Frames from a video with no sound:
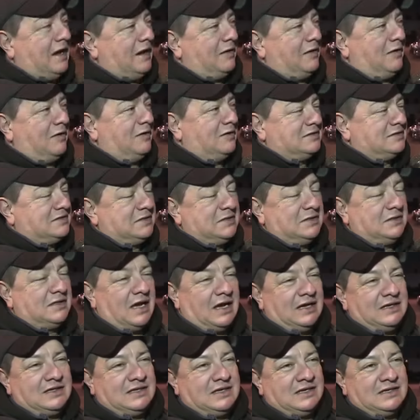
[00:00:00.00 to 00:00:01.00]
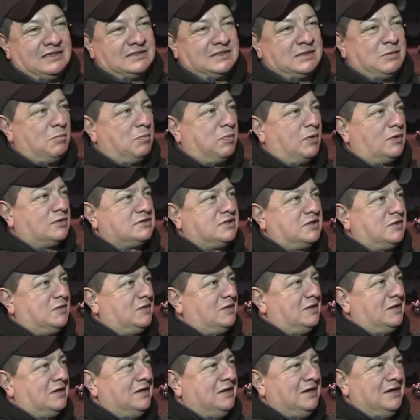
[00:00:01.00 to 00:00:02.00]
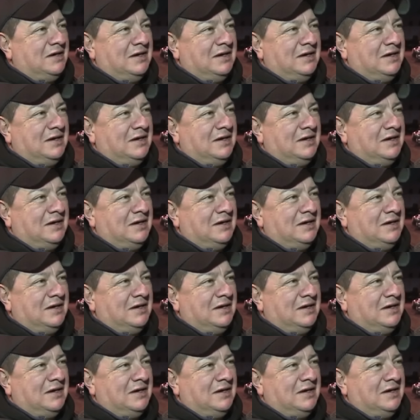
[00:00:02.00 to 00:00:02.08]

I don't know. I think it's impossible.